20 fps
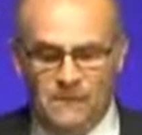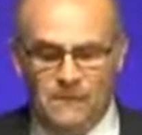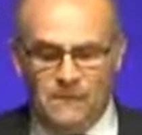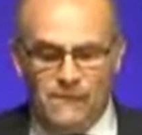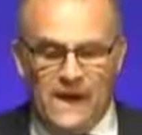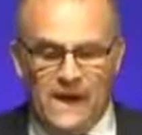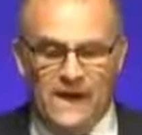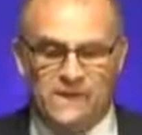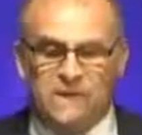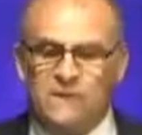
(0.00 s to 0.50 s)
The
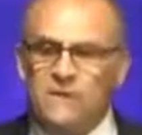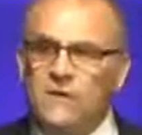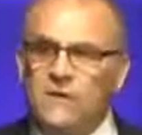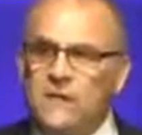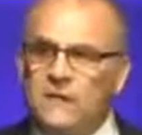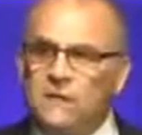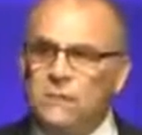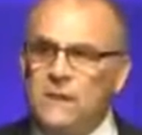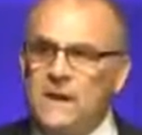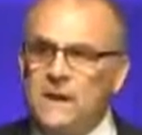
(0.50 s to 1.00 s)
facts
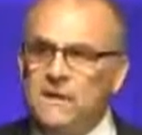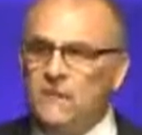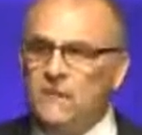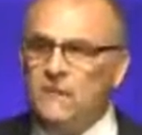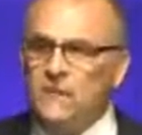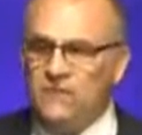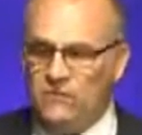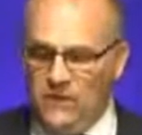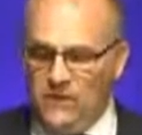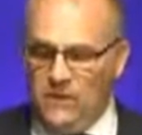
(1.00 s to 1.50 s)
speak
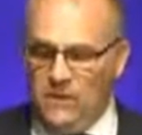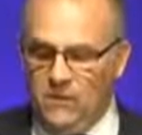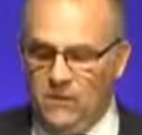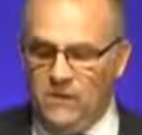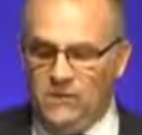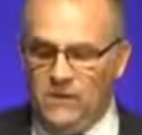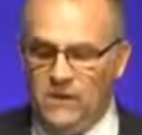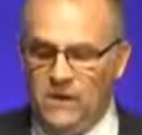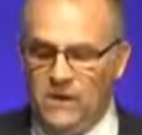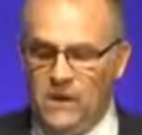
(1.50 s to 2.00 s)
for
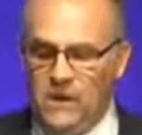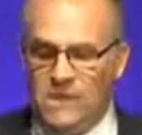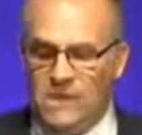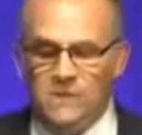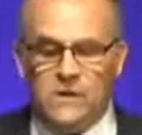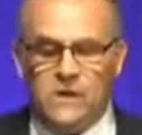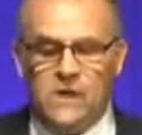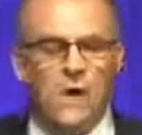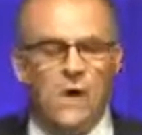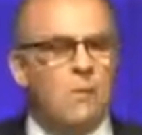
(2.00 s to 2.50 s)
themselves.
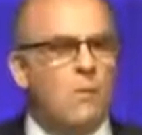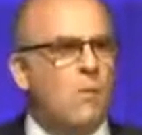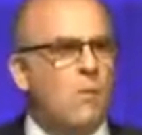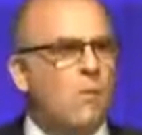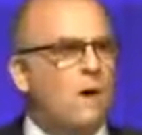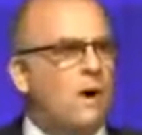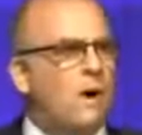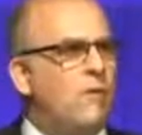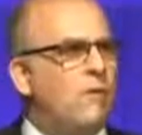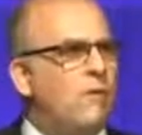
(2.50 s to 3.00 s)
The
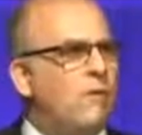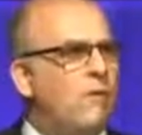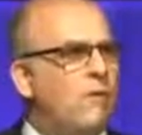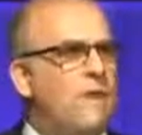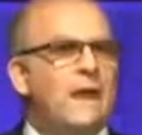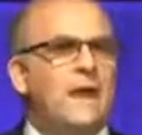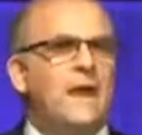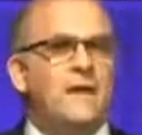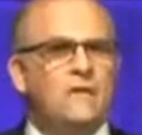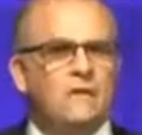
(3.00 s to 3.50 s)

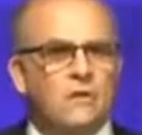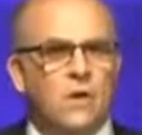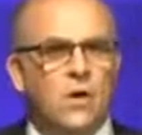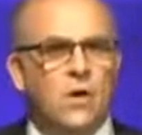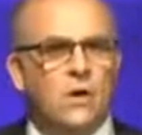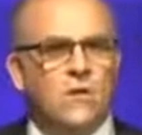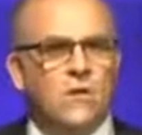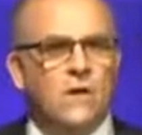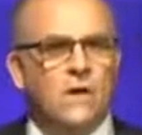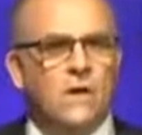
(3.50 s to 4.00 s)
Commonwealth is
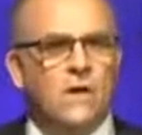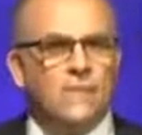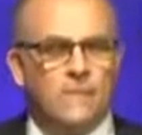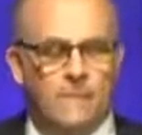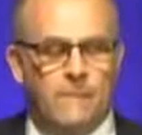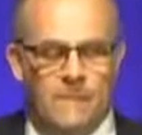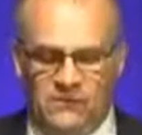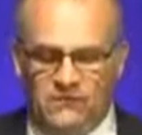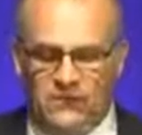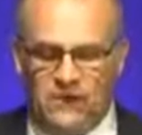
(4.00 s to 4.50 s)
good
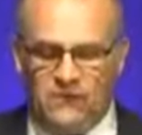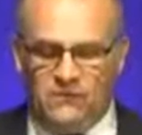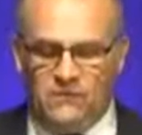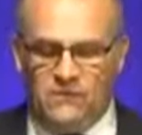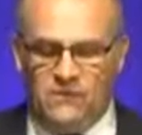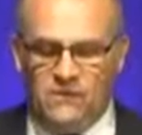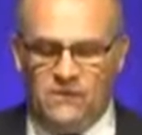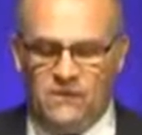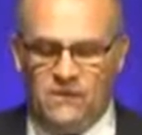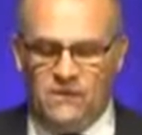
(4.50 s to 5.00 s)
for
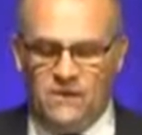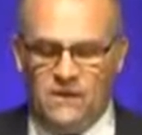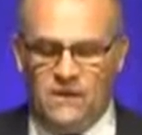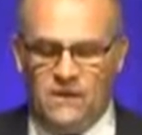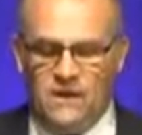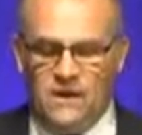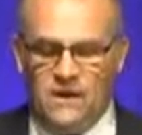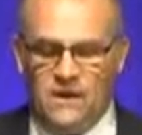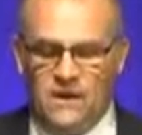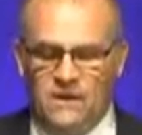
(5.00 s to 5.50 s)
business.
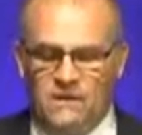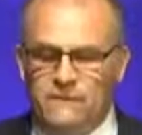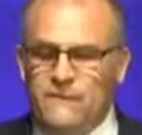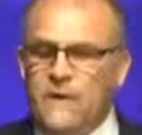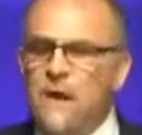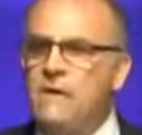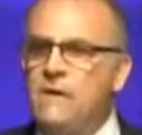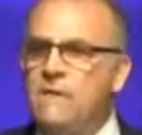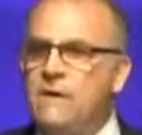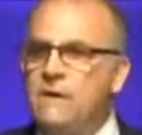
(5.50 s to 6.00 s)

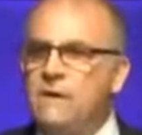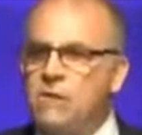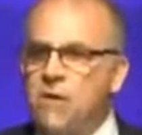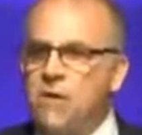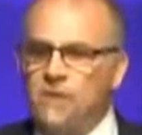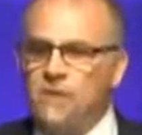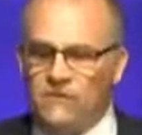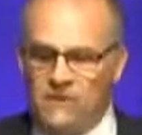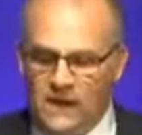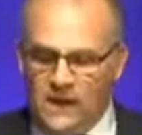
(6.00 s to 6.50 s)
Five of the
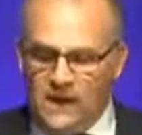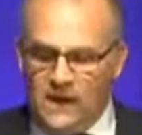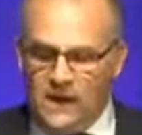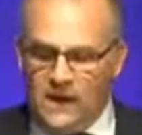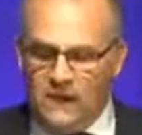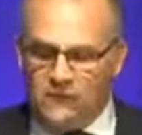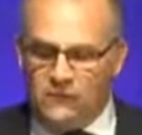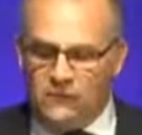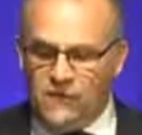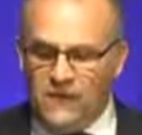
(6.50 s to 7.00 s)
top 10
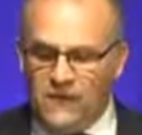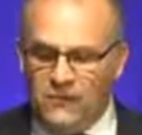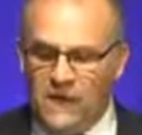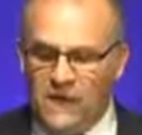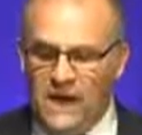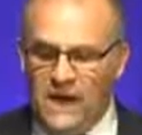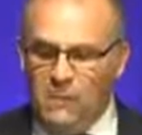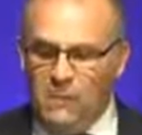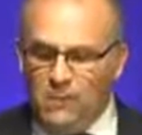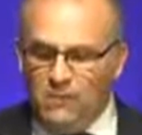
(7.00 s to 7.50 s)

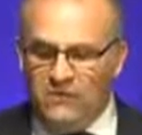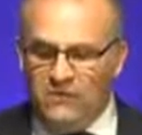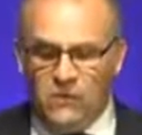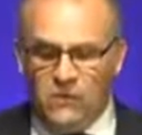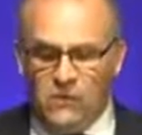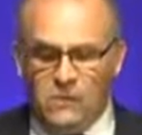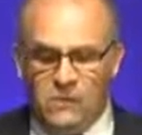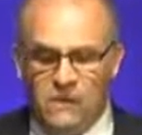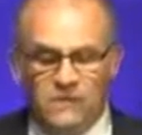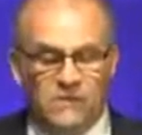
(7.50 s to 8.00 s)
countries in which
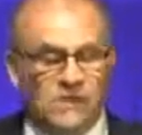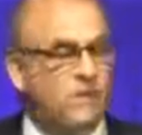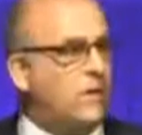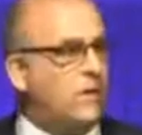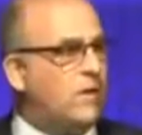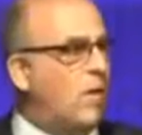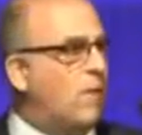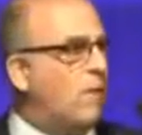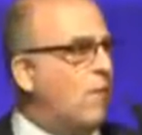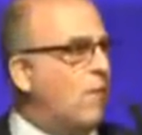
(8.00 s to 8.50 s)
to do
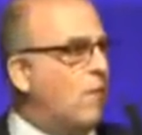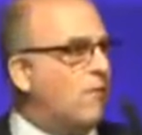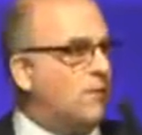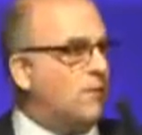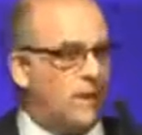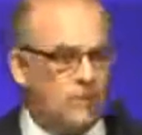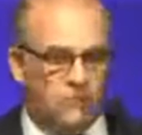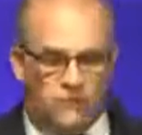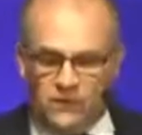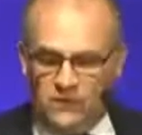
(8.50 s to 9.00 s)
business are
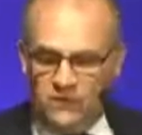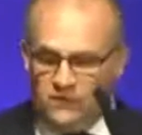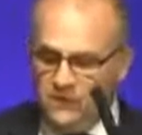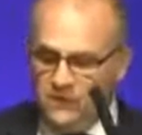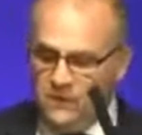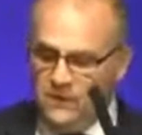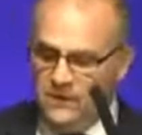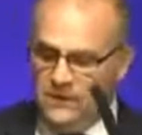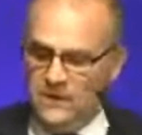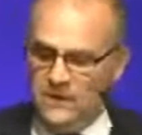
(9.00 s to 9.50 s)
Commonwealth
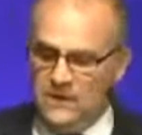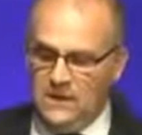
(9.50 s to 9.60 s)
countries,